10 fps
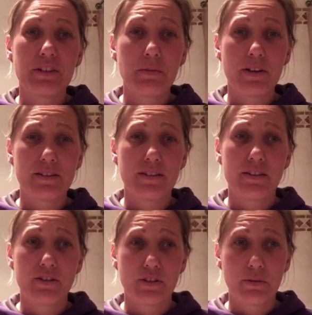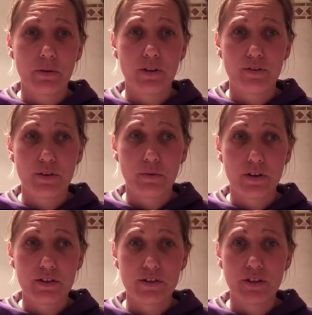spray this in the toilet bowl if you
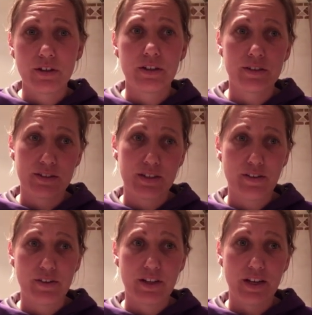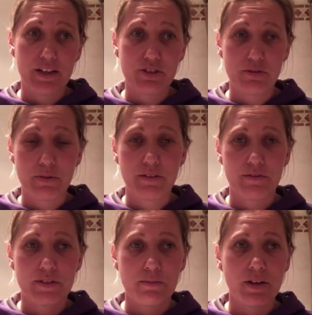wanted to, just to give it an extra bit
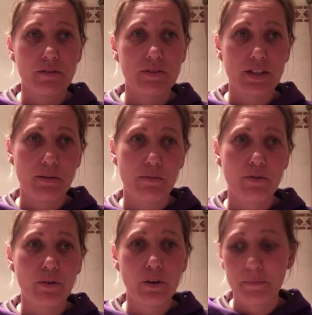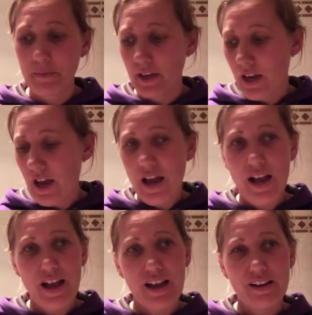of smell to come through.
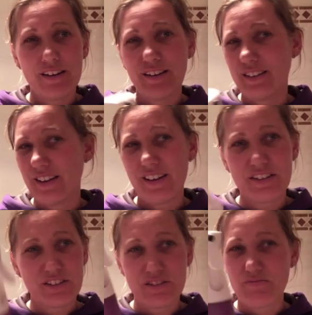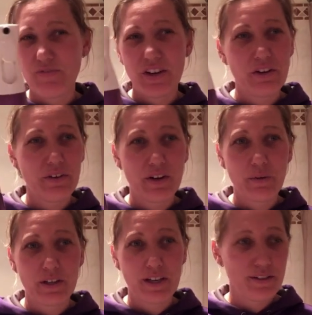And yeah, just very, very
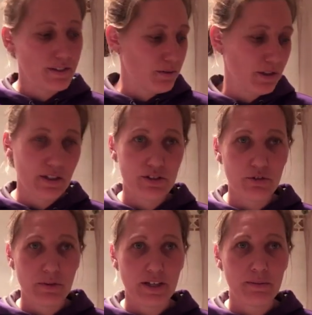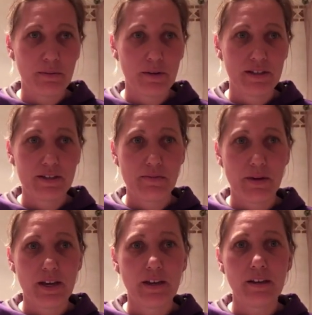quick, easy. It took me a couple of minutes to
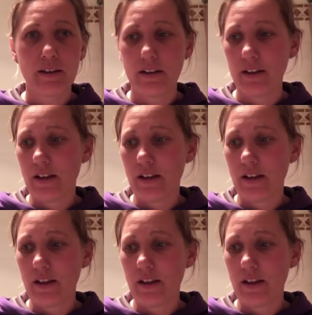make it,